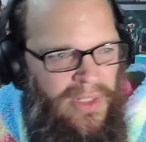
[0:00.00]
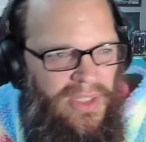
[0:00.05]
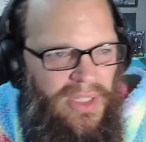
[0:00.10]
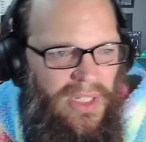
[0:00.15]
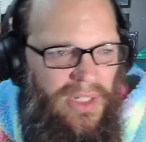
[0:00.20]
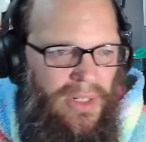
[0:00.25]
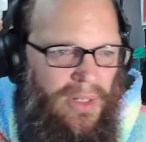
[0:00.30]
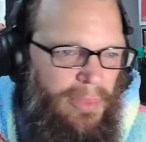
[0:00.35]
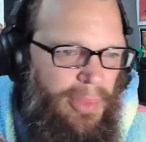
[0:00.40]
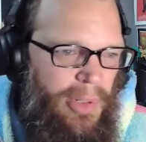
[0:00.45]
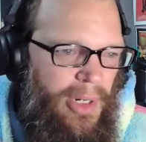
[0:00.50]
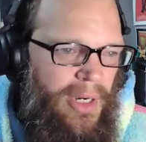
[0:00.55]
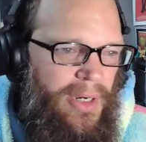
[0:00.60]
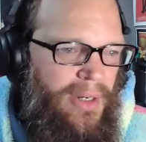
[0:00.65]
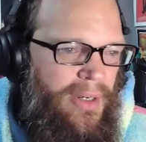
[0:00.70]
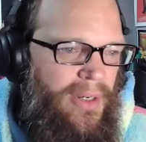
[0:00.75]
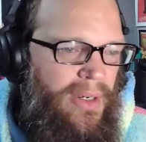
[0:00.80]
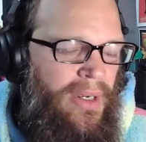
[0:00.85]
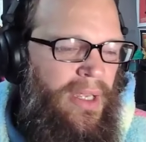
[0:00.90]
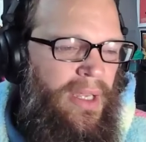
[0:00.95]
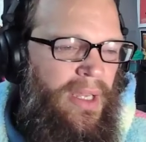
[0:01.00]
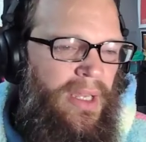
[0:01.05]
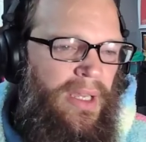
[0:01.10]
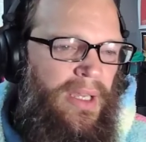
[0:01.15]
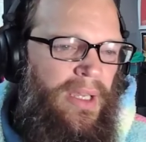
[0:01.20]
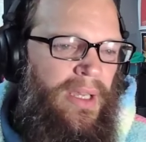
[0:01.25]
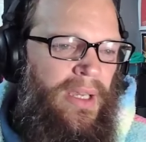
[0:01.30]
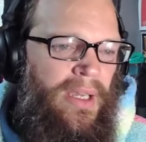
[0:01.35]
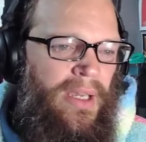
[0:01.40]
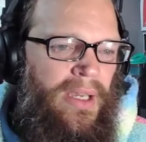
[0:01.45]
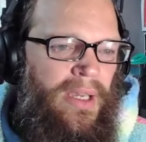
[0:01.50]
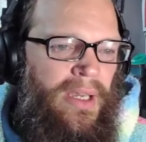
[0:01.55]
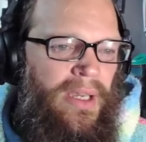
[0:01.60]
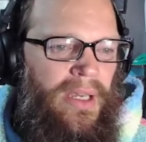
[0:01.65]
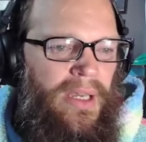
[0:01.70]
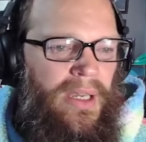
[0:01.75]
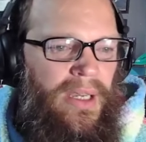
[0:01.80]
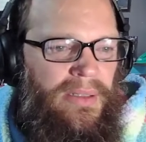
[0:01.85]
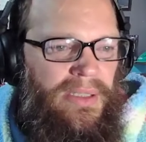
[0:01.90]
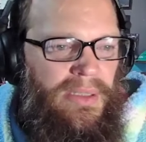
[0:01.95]
She and her partner,
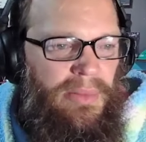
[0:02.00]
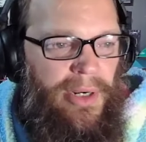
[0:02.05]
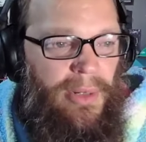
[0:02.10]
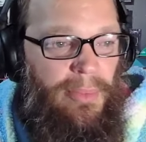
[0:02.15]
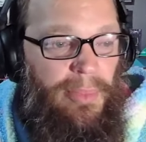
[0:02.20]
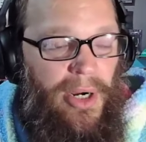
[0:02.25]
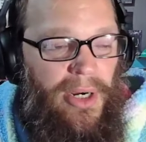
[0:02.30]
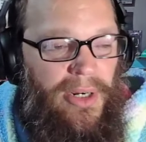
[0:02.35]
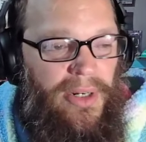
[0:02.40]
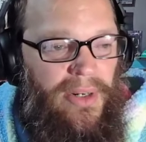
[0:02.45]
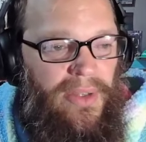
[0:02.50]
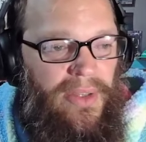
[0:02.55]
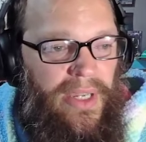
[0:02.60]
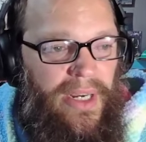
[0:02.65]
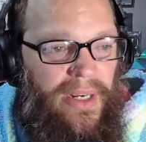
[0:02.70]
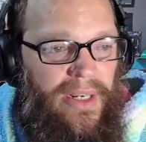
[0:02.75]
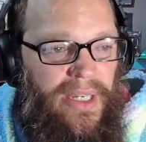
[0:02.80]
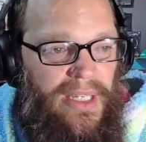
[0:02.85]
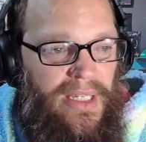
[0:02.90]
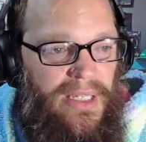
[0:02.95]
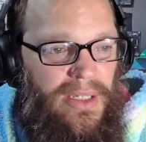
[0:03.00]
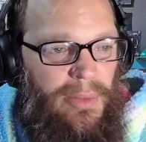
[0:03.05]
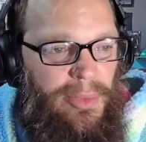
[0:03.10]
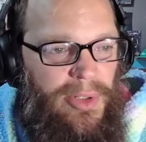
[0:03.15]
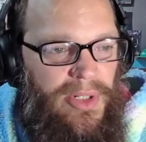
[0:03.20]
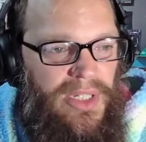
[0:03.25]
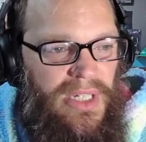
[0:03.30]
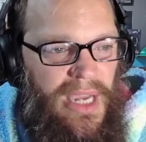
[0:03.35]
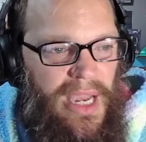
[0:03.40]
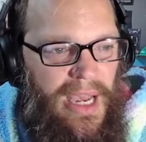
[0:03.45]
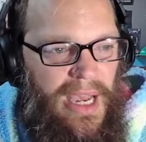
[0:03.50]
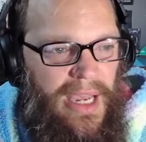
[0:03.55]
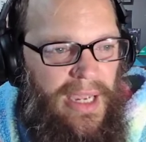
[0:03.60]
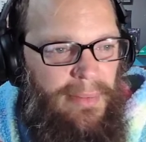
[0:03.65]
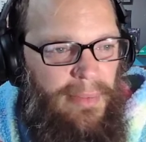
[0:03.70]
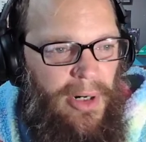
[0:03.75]
uh, she met her partner there, and he's super shy.